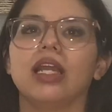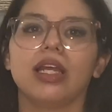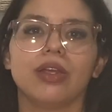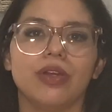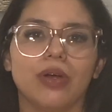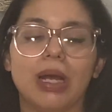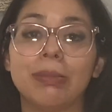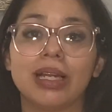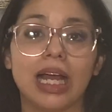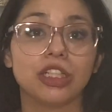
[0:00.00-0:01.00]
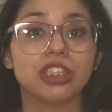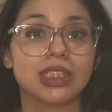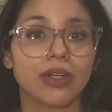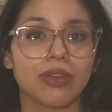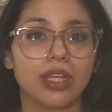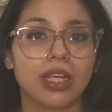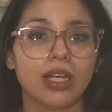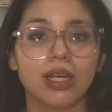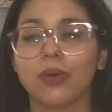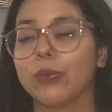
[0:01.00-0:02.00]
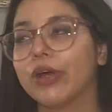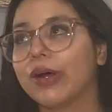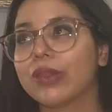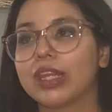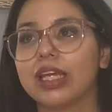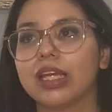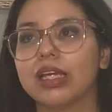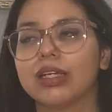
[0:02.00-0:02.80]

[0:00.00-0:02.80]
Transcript: like, you know, I'm glad she's healthy. We're healthy.